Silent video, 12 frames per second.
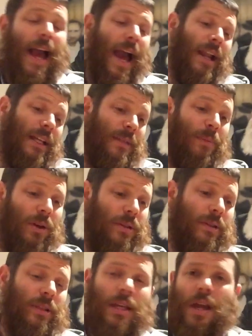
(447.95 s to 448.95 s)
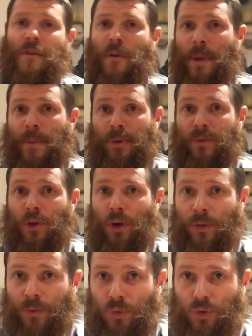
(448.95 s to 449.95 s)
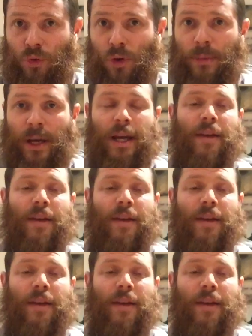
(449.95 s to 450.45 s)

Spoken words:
And I suppose for people who've gone through trauma